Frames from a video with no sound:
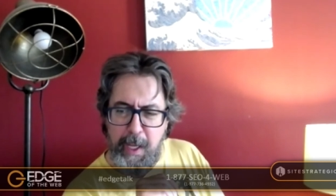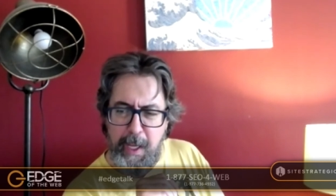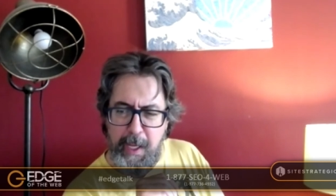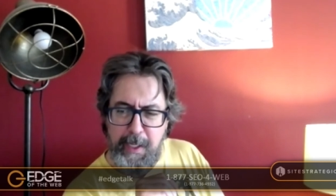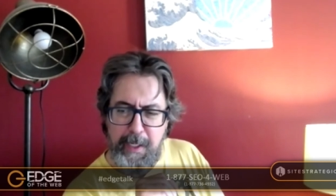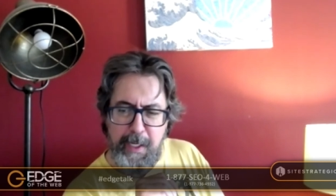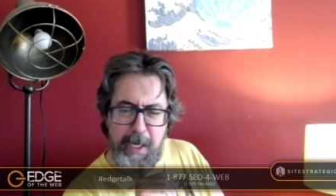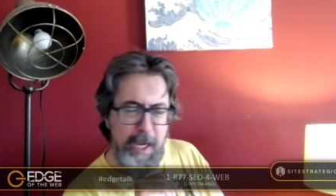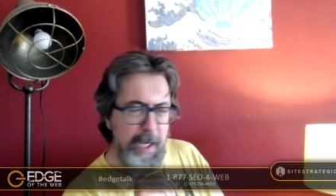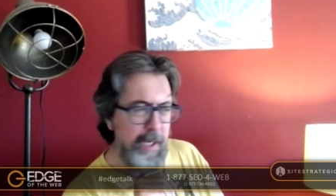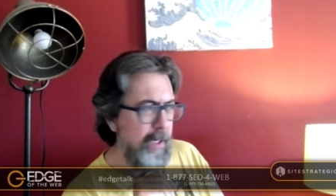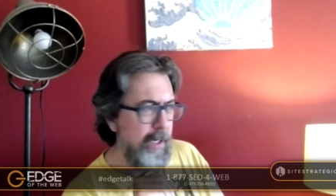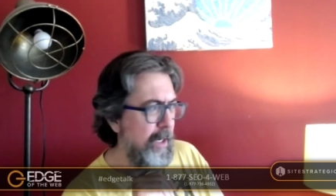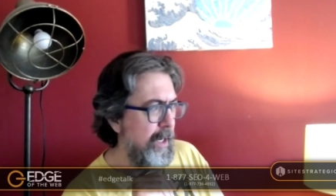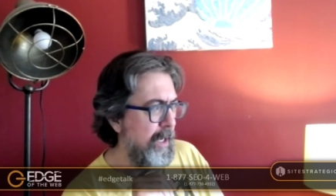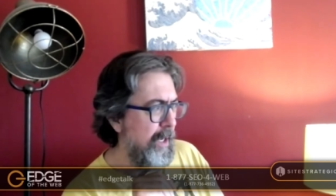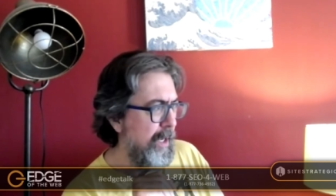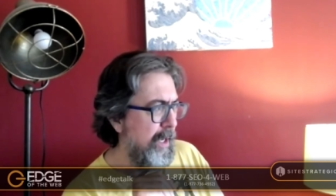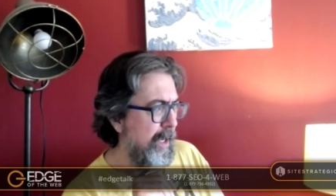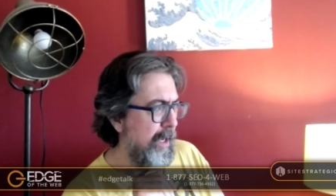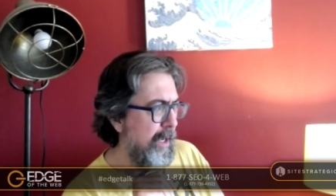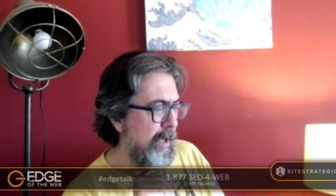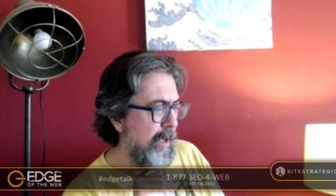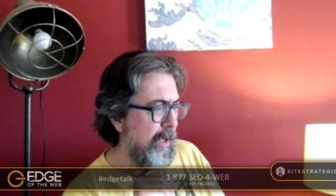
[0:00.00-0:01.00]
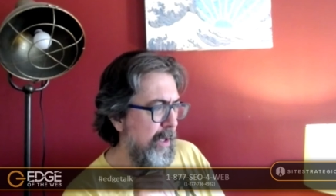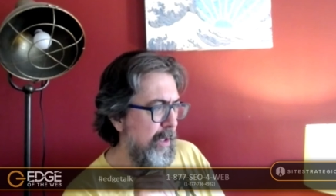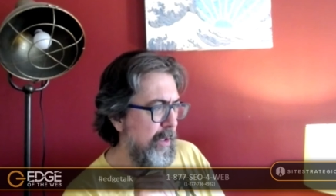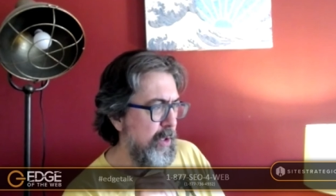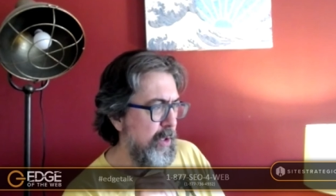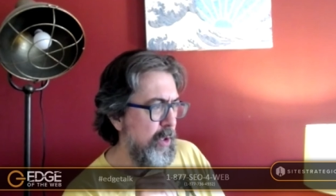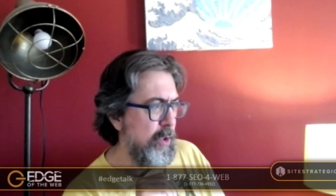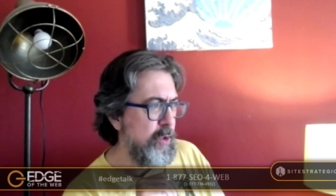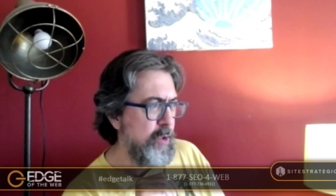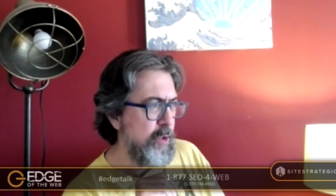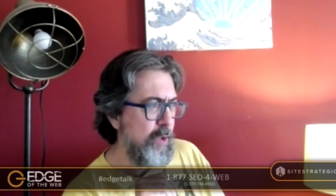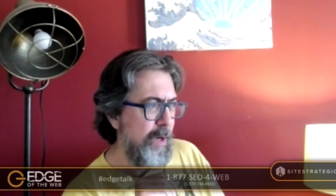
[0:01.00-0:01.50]
and yet
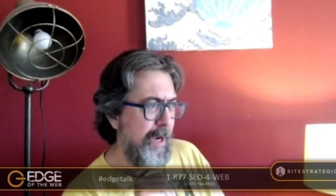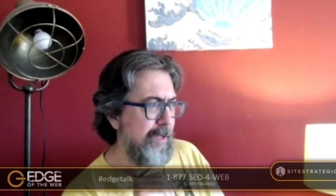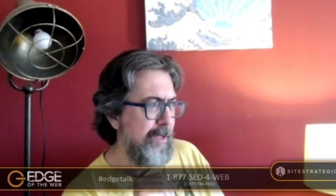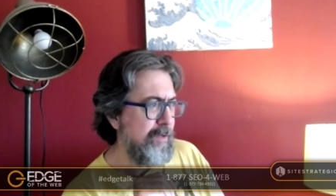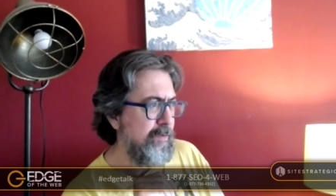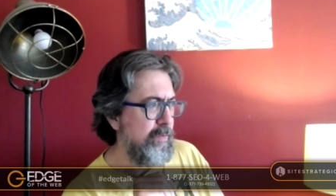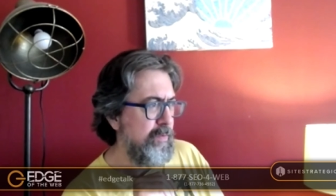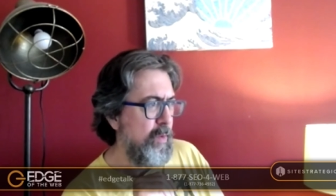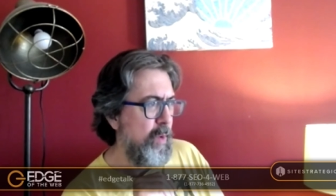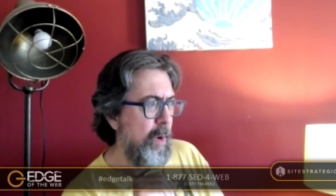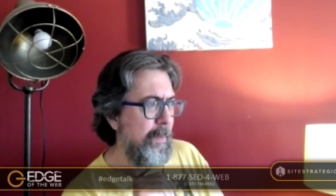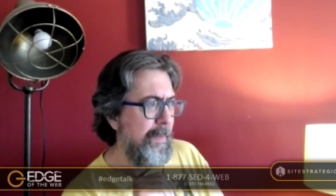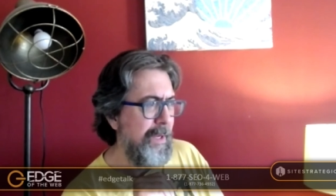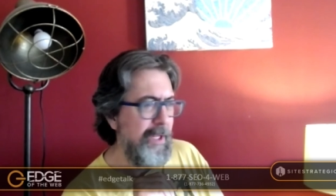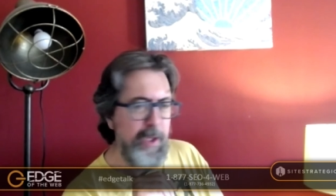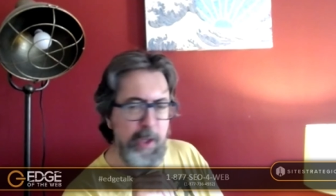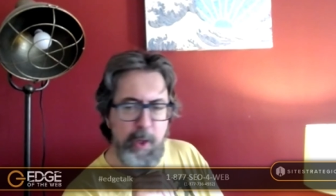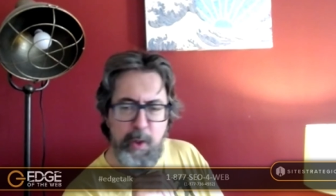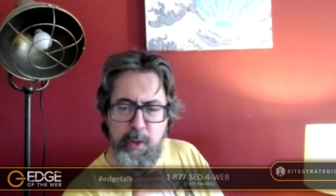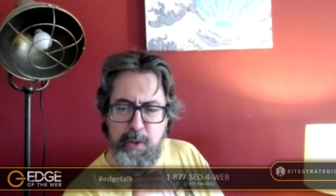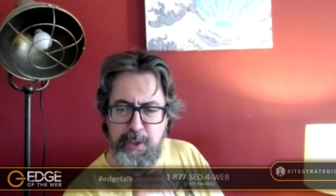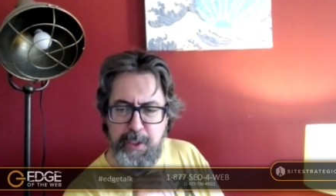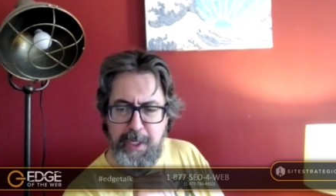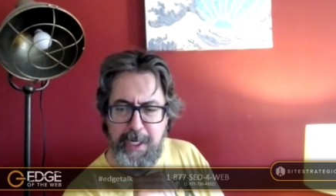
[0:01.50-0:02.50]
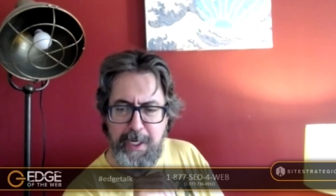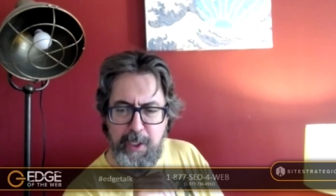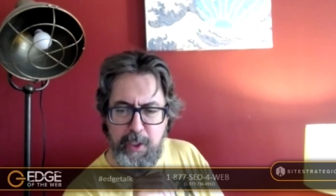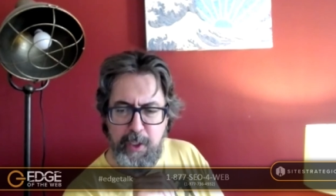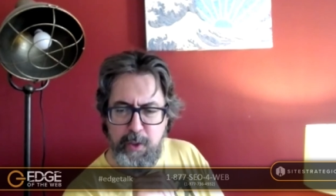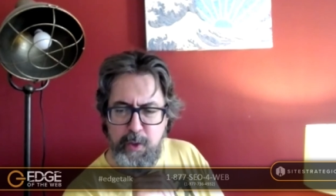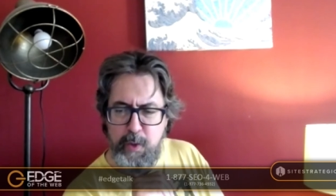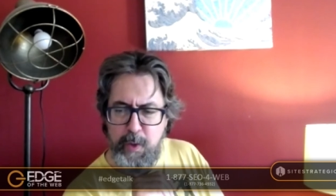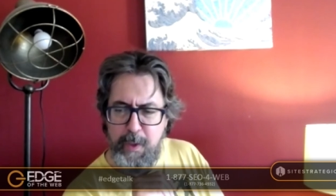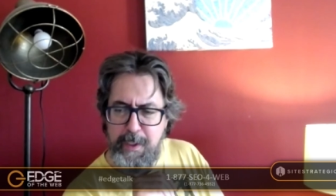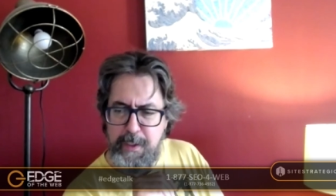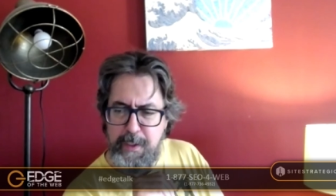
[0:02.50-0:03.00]
they're transforming those
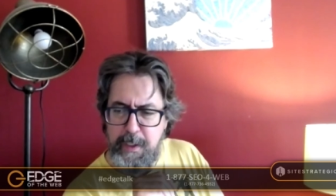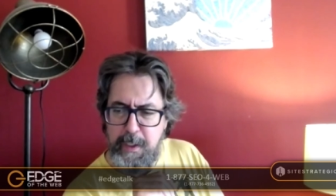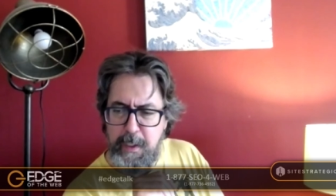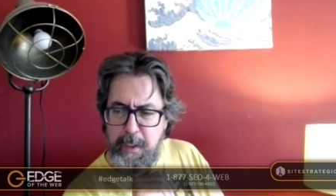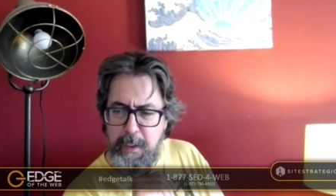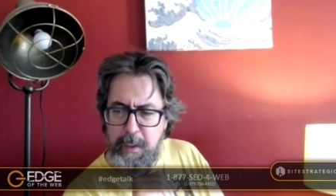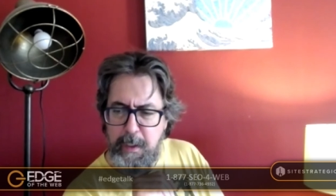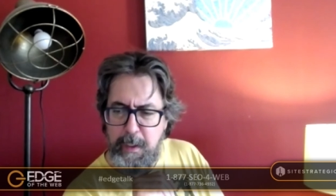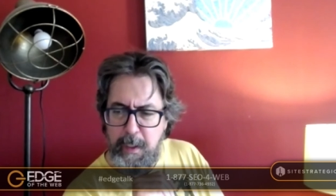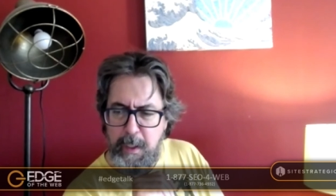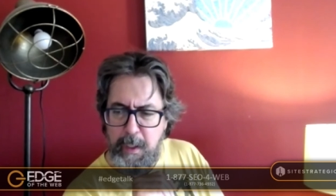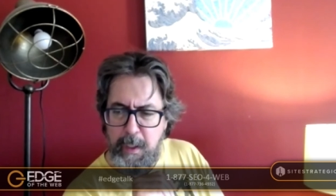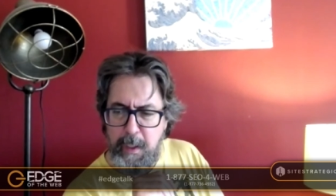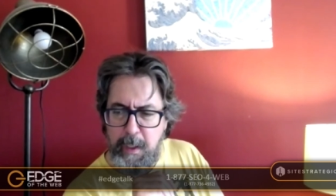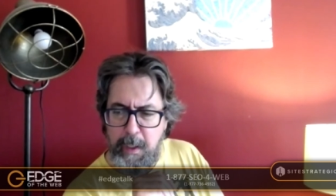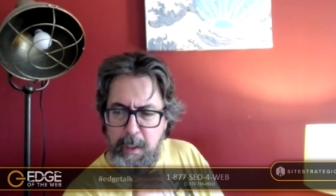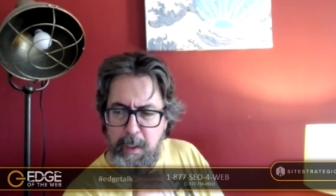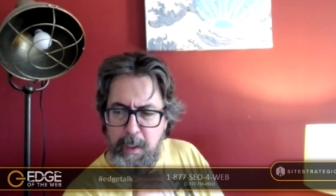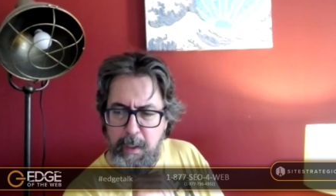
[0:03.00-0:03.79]
industries. Hmm.